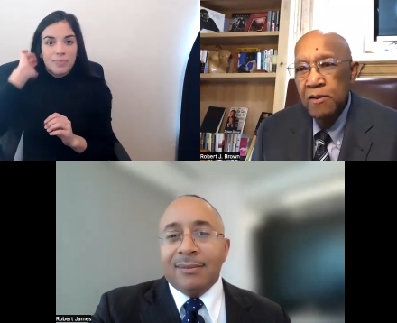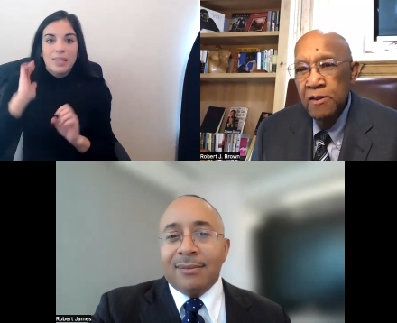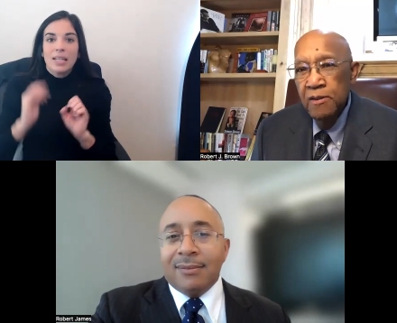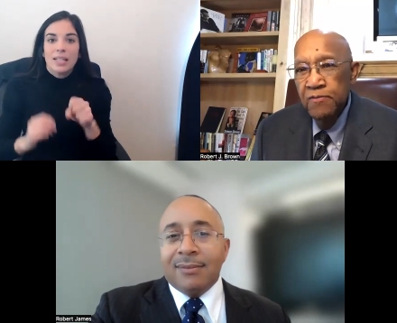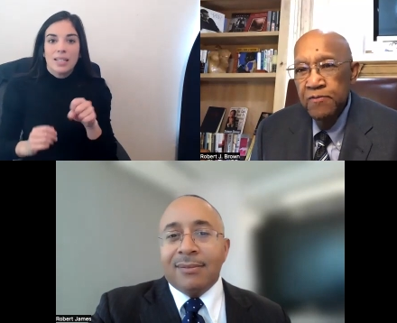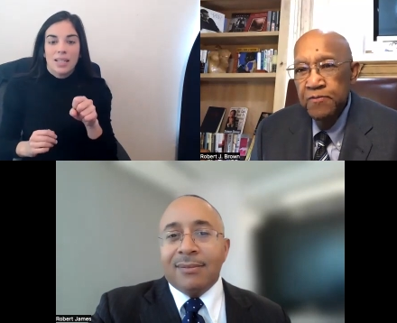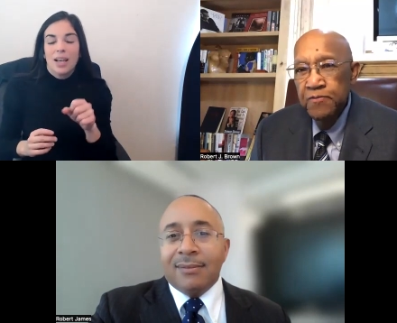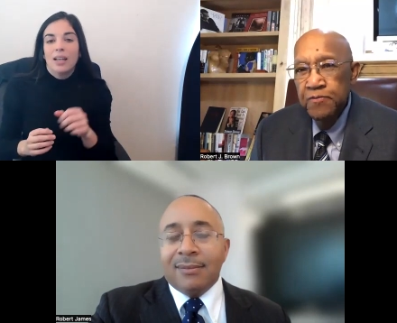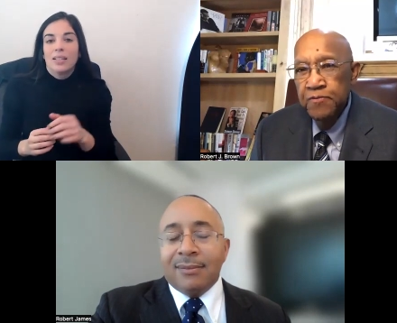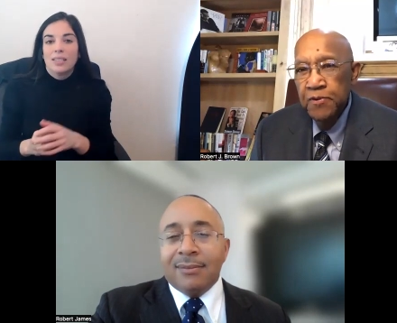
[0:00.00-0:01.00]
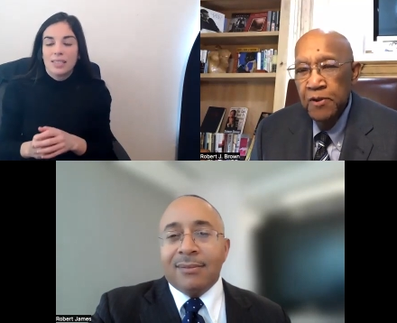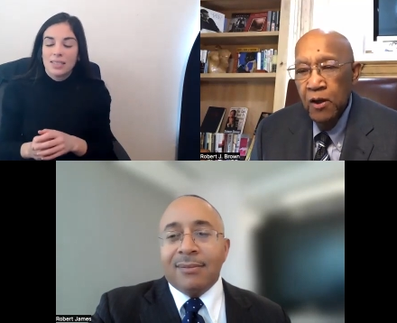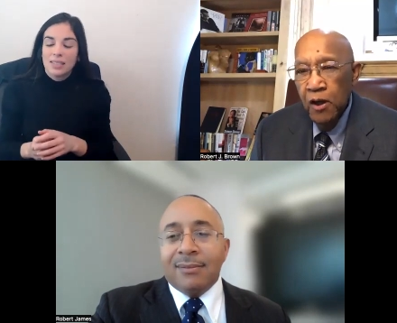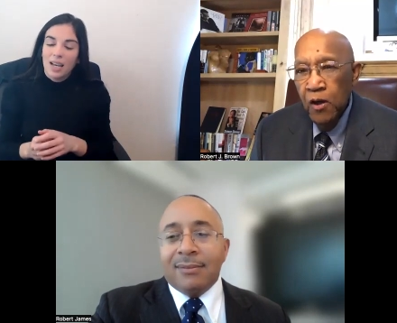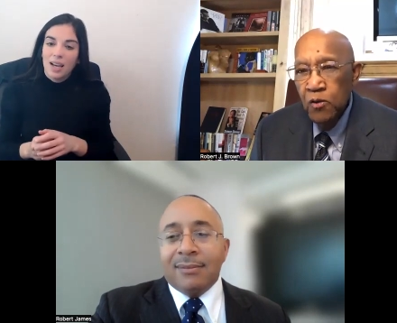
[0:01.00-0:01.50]
Speaker 1: uh, for
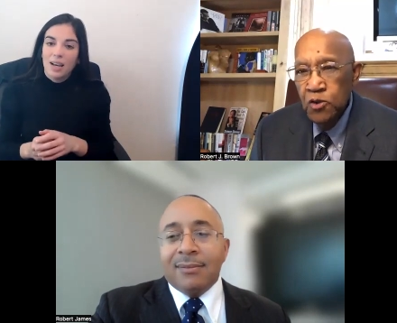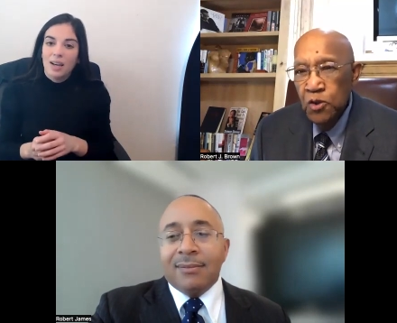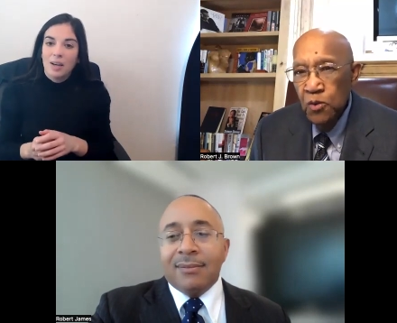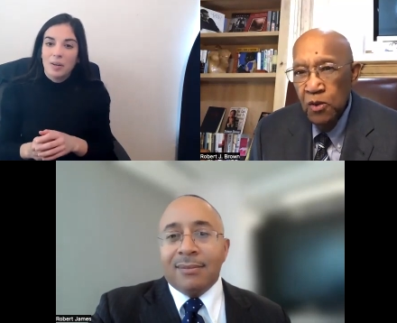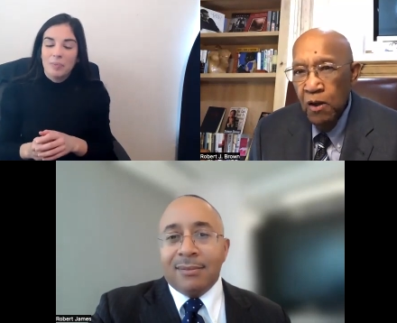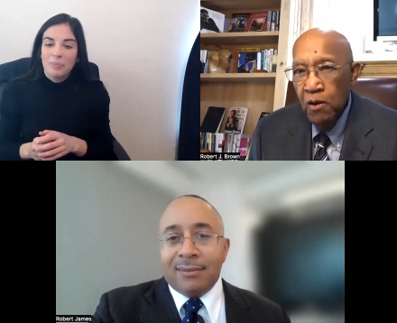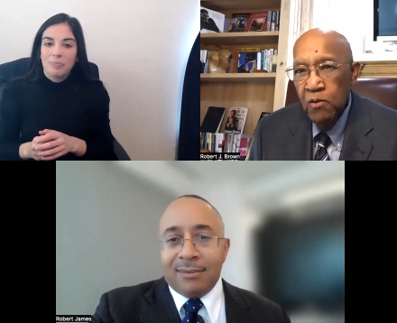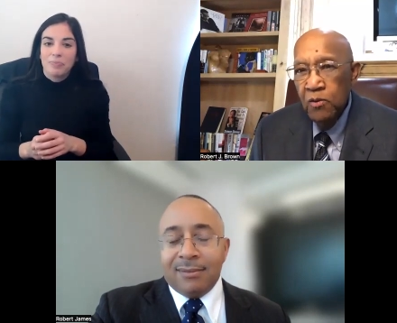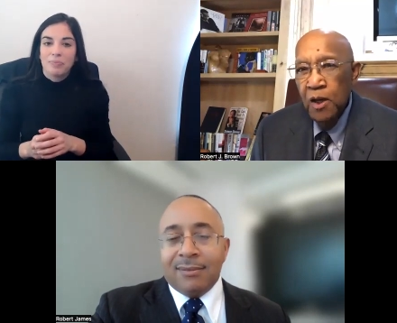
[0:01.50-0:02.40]
all too long